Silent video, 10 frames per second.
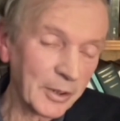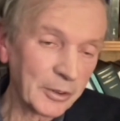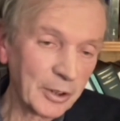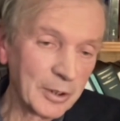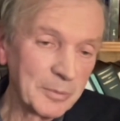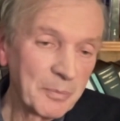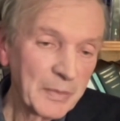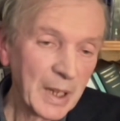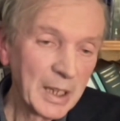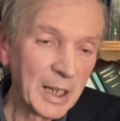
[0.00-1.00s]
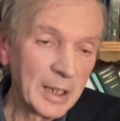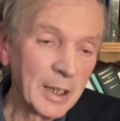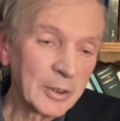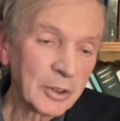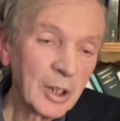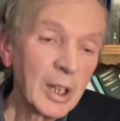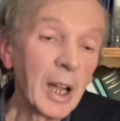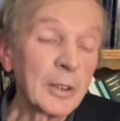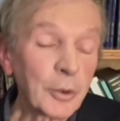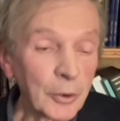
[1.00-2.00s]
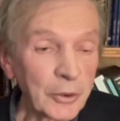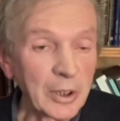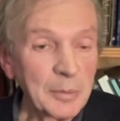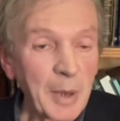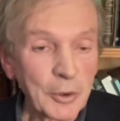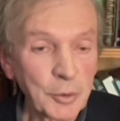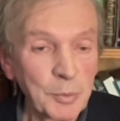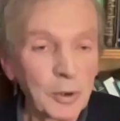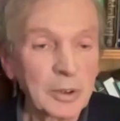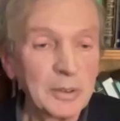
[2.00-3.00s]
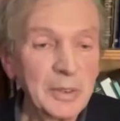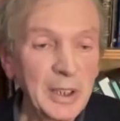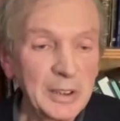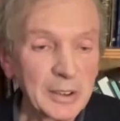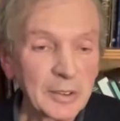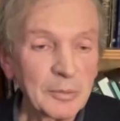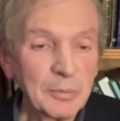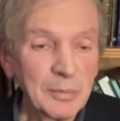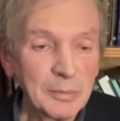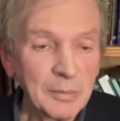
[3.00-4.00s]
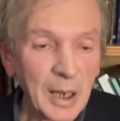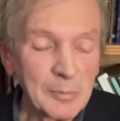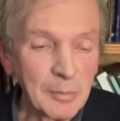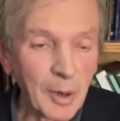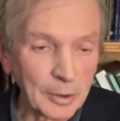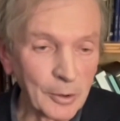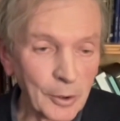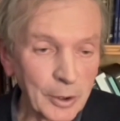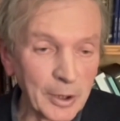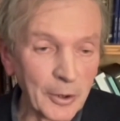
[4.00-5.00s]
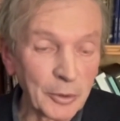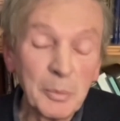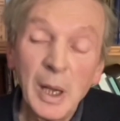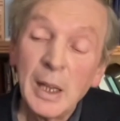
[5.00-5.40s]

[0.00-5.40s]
So uh, it's it's also a much more convenient model organism,